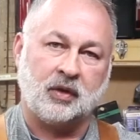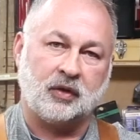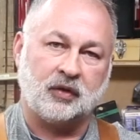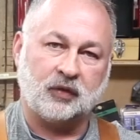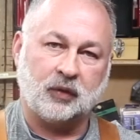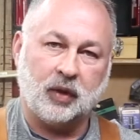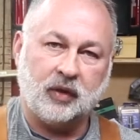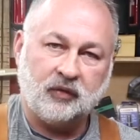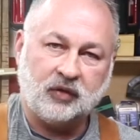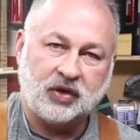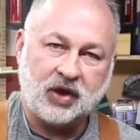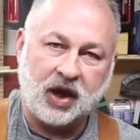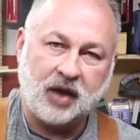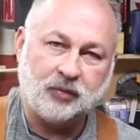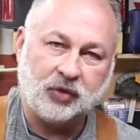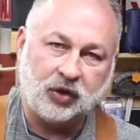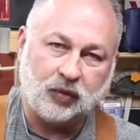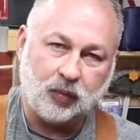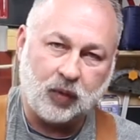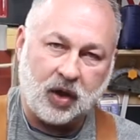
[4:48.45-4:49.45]
So every
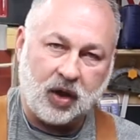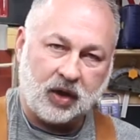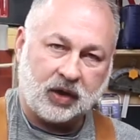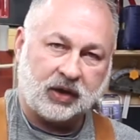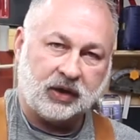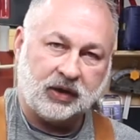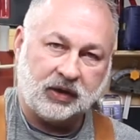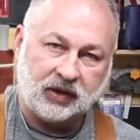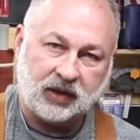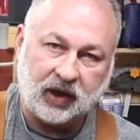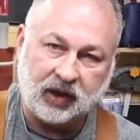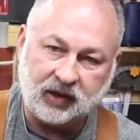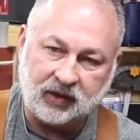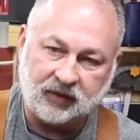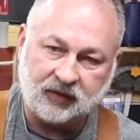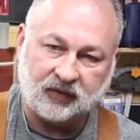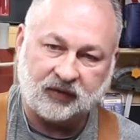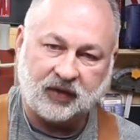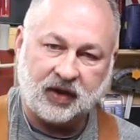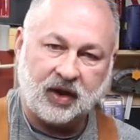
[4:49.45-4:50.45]
time you're walking and taking
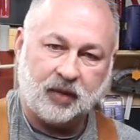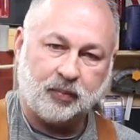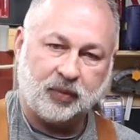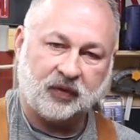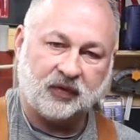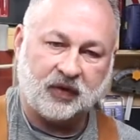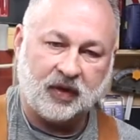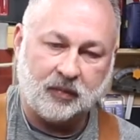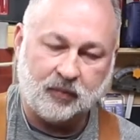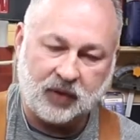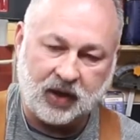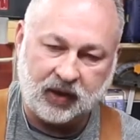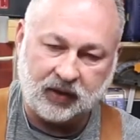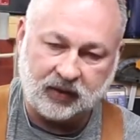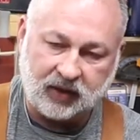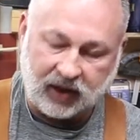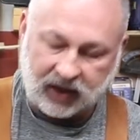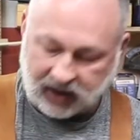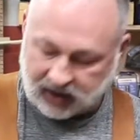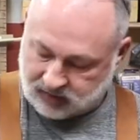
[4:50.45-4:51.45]
a step or something like
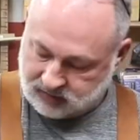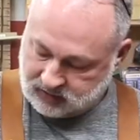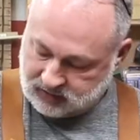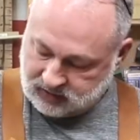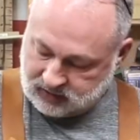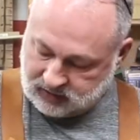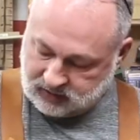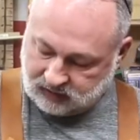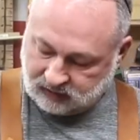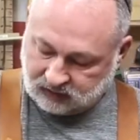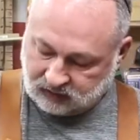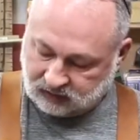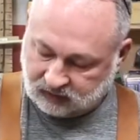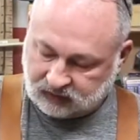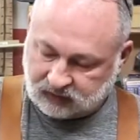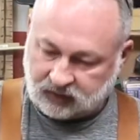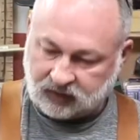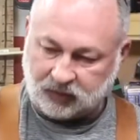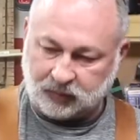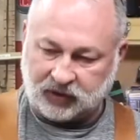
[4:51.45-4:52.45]
that, this
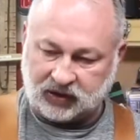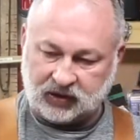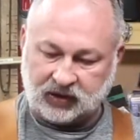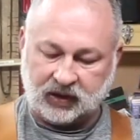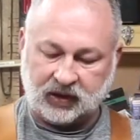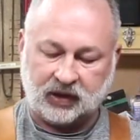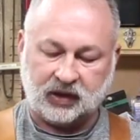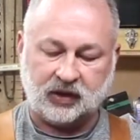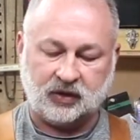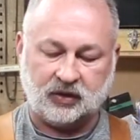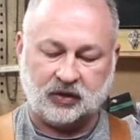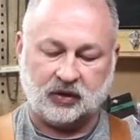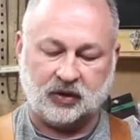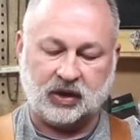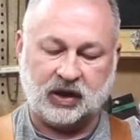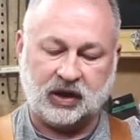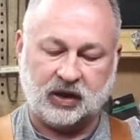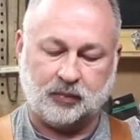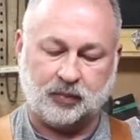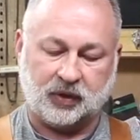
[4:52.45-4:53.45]
is going to be digging into your
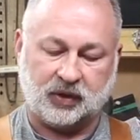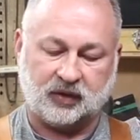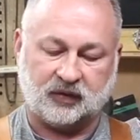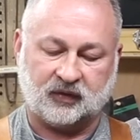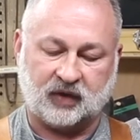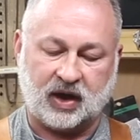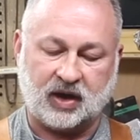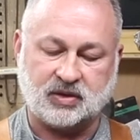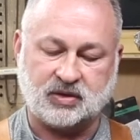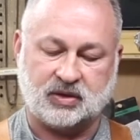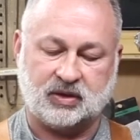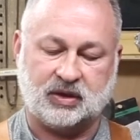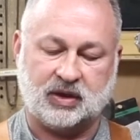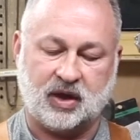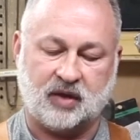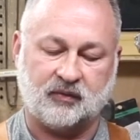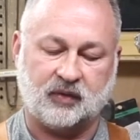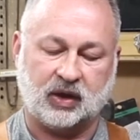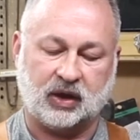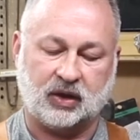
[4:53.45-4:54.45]
hip, and it's actually
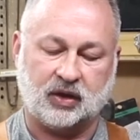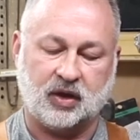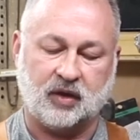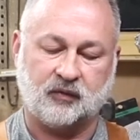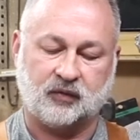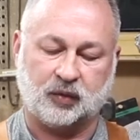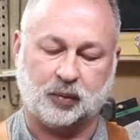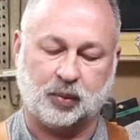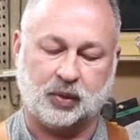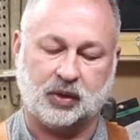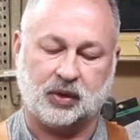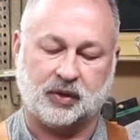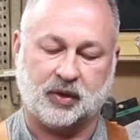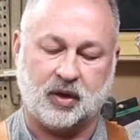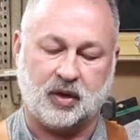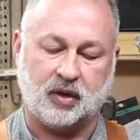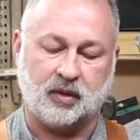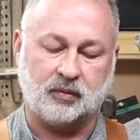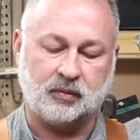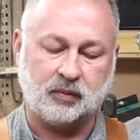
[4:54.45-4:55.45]
not very comfortable at
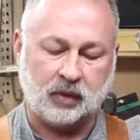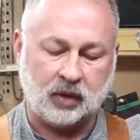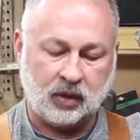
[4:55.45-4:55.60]
all.